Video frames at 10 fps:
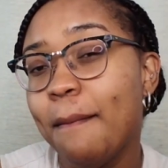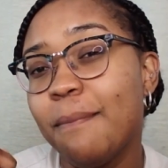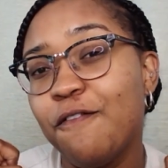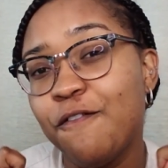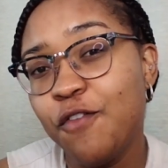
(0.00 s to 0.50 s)

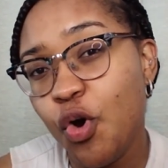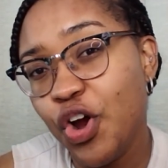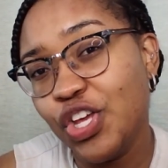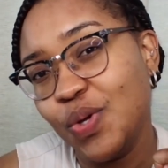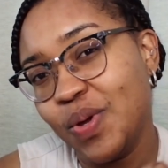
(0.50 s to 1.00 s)

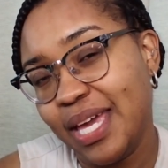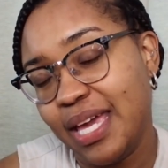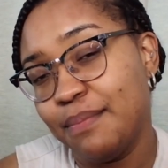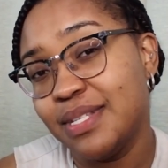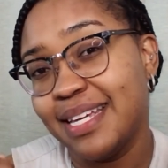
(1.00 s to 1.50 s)
before you
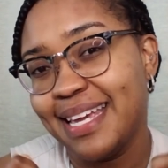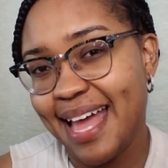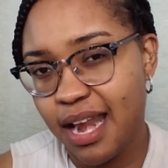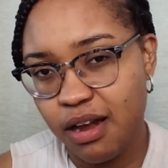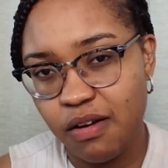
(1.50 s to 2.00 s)
came to
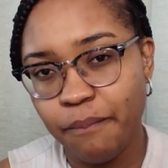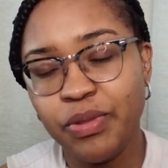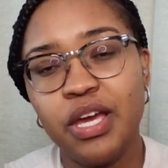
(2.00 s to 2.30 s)
Canada.